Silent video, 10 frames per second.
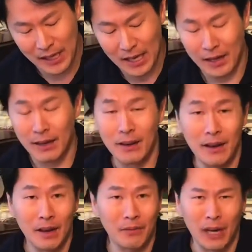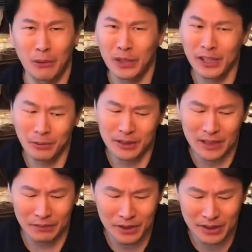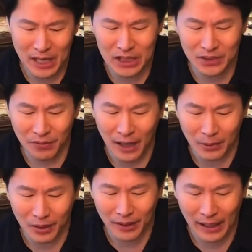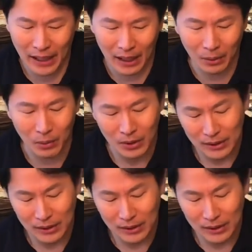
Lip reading: and I really was never satisfied with how